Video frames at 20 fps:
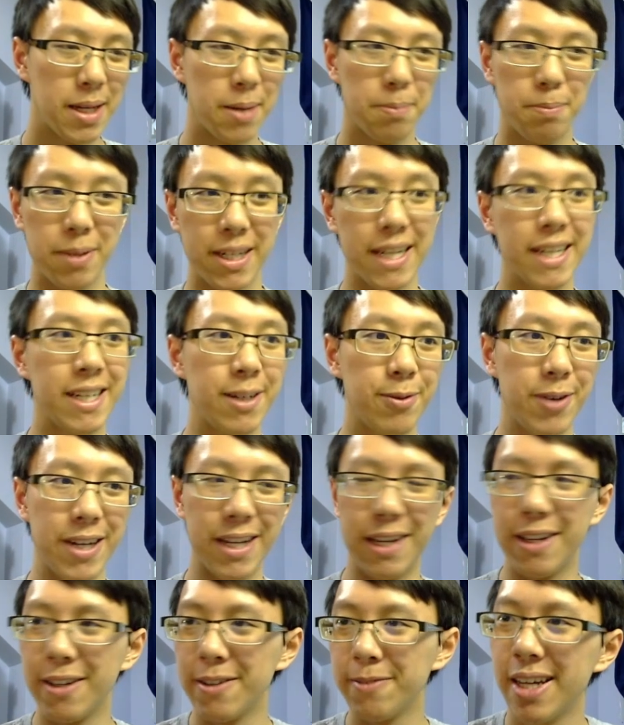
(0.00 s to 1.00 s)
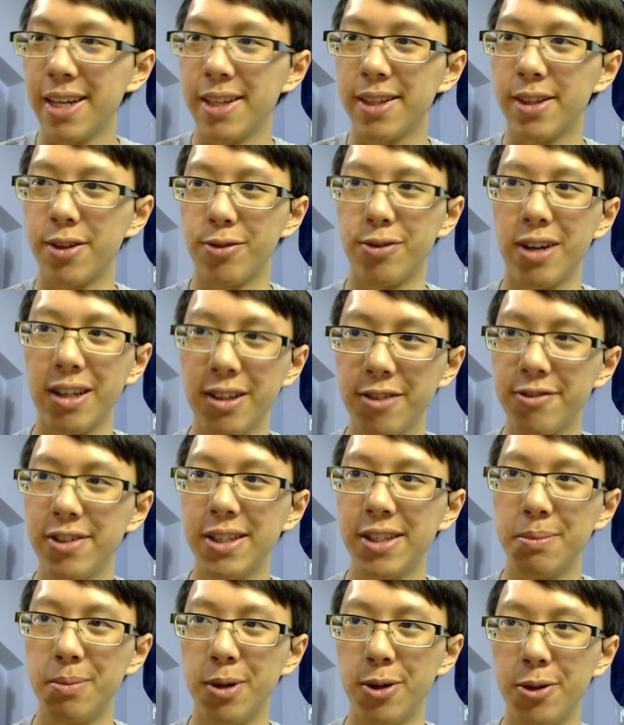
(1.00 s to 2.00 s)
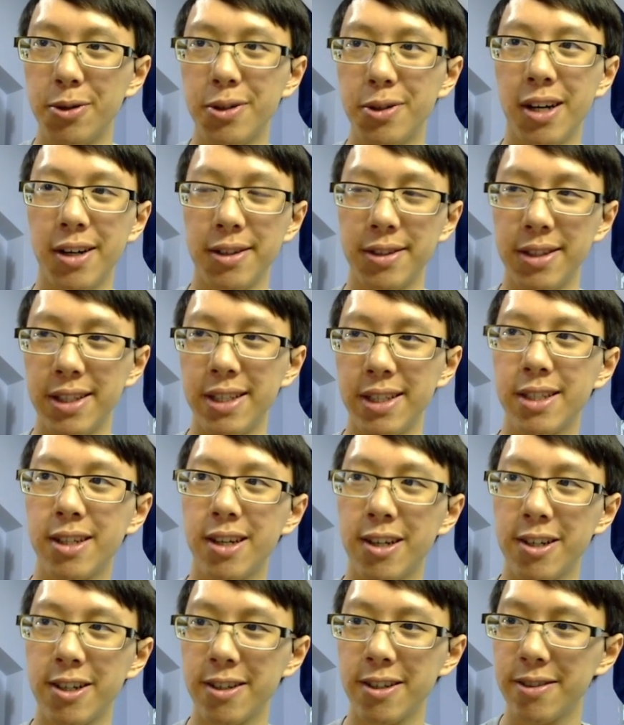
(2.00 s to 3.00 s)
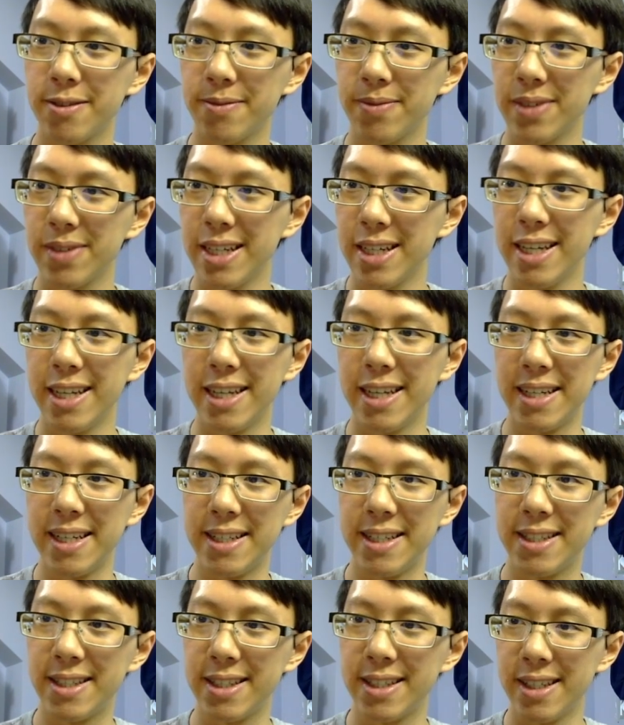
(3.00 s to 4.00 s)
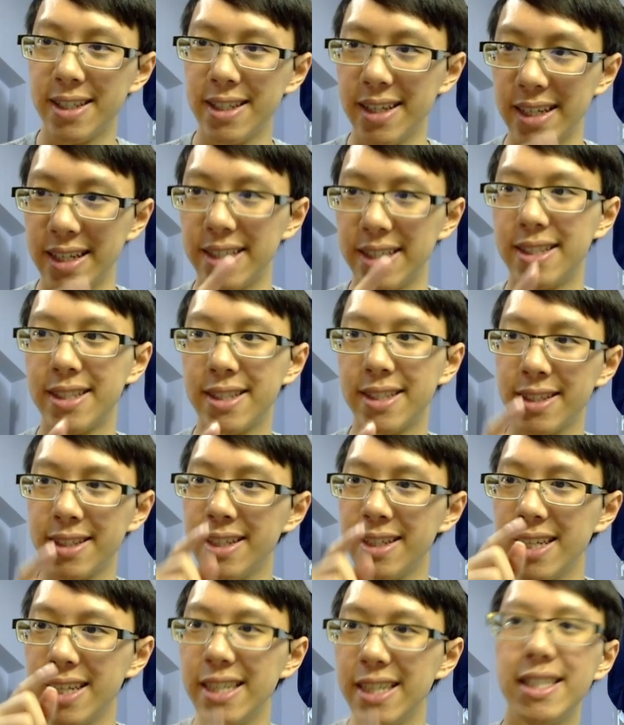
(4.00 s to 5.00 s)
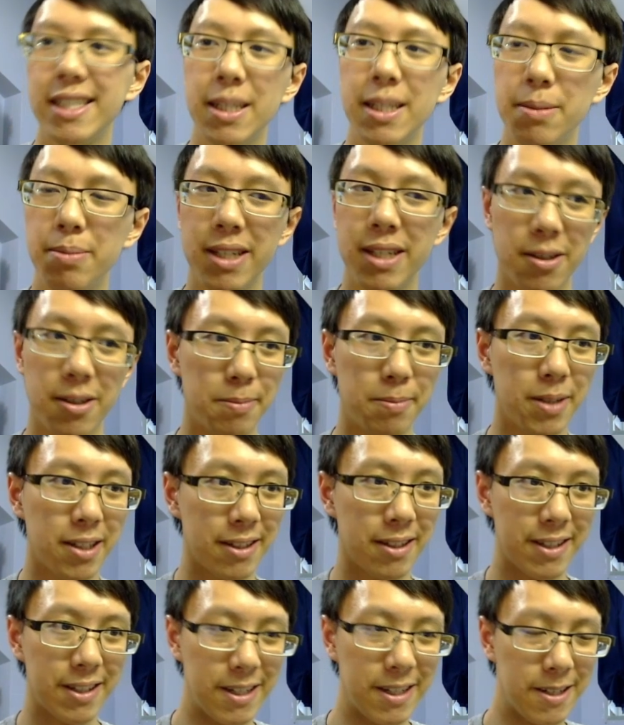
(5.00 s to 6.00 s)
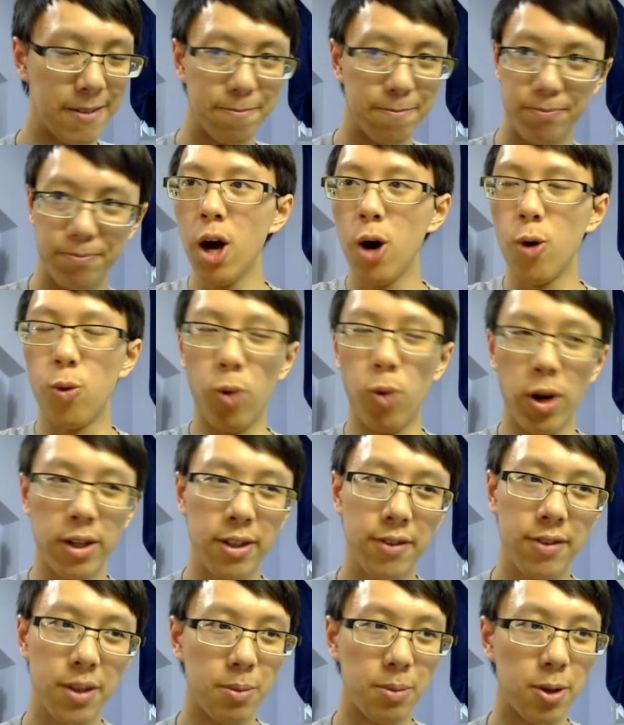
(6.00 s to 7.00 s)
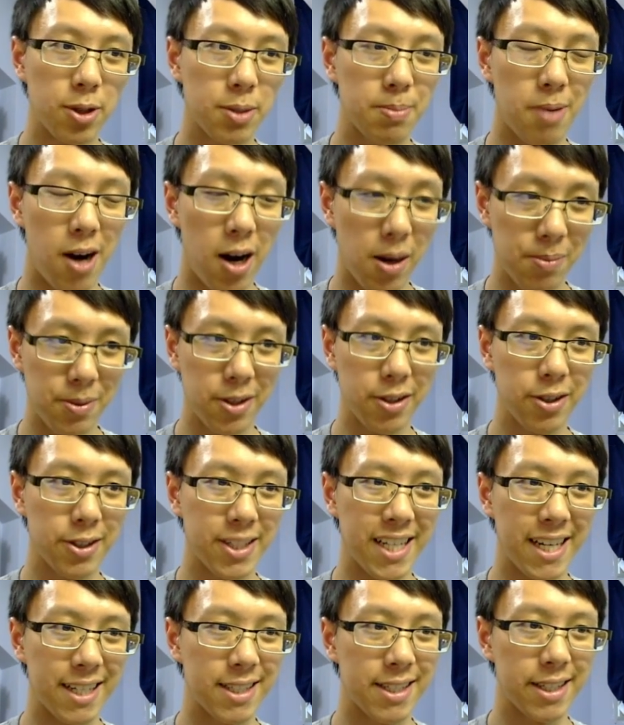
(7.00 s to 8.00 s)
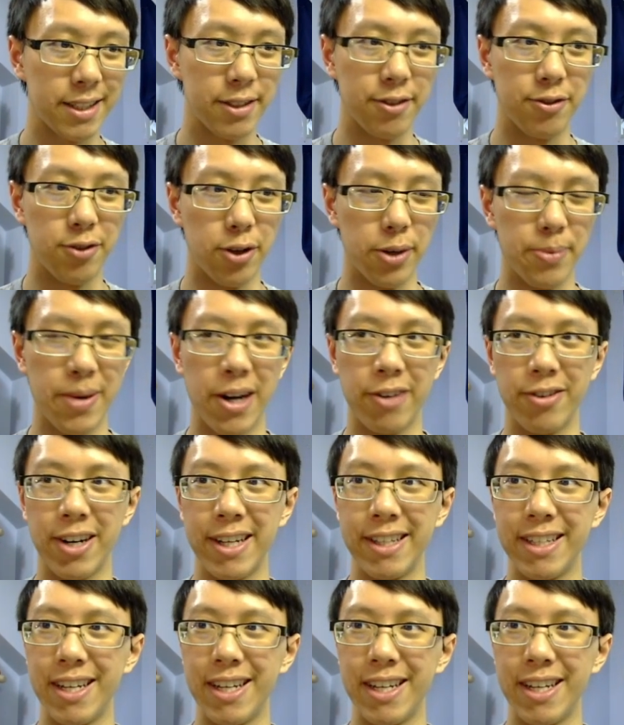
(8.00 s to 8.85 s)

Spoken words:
But anyway, the relevant mode on this card is its ETB ability. One of the most popular decks in the format right